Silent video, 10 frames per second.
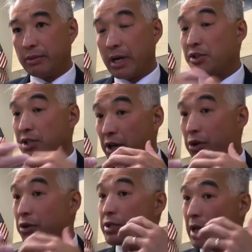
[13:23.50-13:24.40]
our
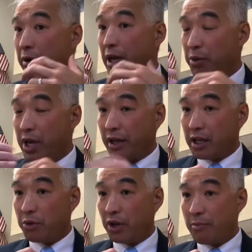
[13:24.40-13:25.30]
seniors, our API
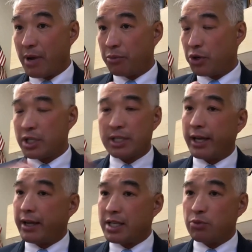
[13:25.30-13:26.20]
community members, just
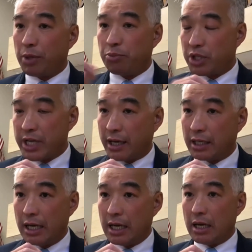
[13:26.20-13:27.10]
like as we protect
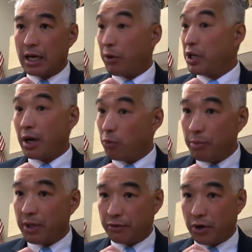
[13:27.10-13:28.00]
our young
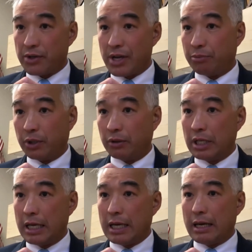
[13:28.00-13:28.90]
women, for example.
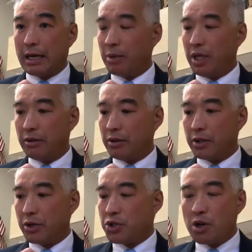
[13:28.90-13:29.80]
I mean,
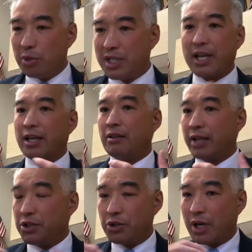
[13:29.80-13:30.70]
there's no mistaking
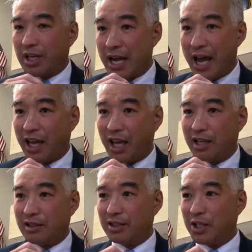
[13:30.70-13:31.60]
that you're
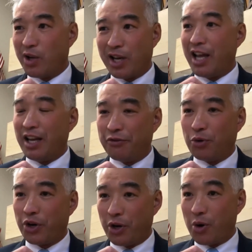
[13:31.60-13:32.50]
attacking, an
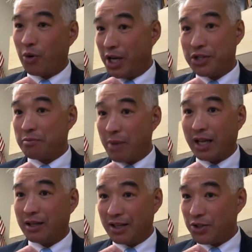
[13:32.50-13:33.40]
84-year-old Asian
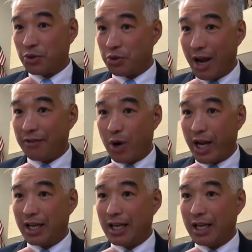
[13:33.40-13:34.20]
man in his own driveway.